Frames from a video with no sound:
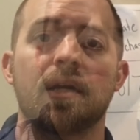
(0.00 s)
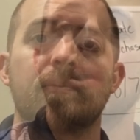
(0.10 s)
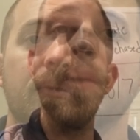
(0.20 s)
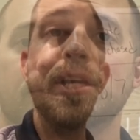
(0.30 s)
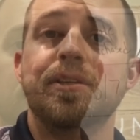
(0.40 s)
So
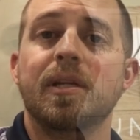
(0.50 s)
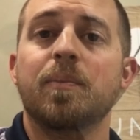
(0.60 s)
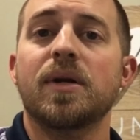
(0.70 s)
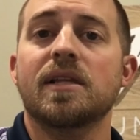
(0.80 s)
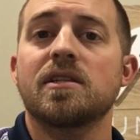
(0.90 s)
I'm actually going to
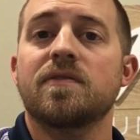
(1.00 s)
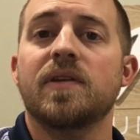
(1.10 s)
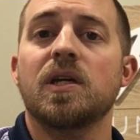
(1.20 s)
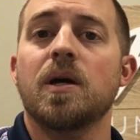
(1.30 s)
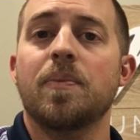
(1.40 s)
break this
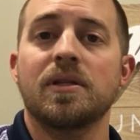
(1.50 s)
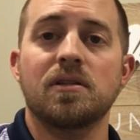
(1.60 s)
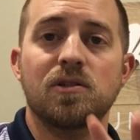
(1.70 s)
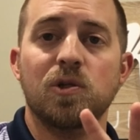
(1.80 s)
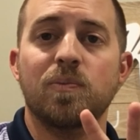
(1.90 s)
video up
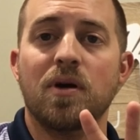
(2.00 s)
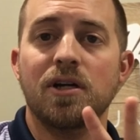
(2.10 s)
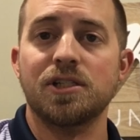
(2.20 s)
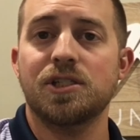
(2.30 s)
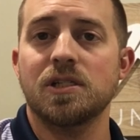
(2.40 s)
into 2
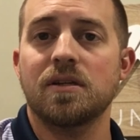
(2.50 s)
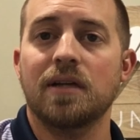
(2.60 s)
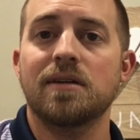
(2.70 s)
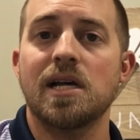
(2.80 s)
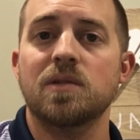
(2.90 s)
parts just like
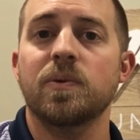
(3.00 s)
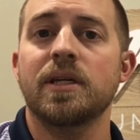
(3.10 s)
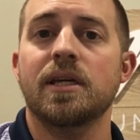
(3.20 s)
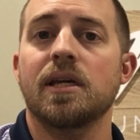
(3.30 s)
last week.